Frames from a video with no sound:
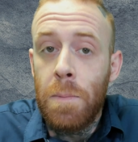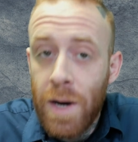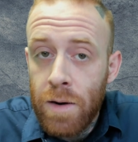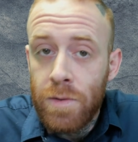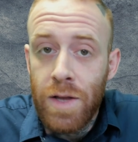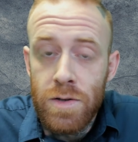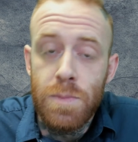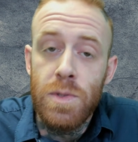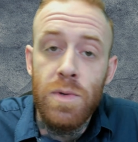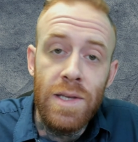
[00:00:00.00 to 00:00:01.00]
parallels
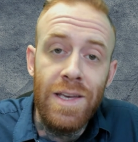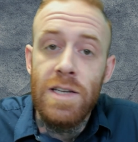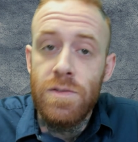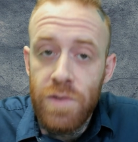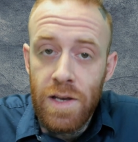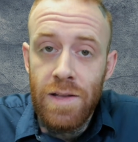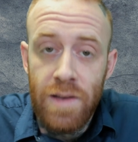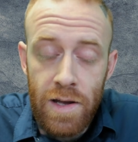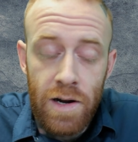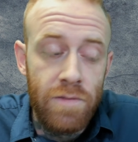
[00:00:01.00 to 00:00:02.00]
between the ESV and
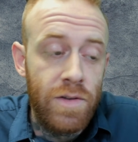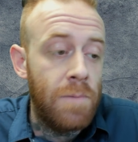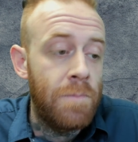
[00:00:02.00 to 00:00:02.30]
the NIV.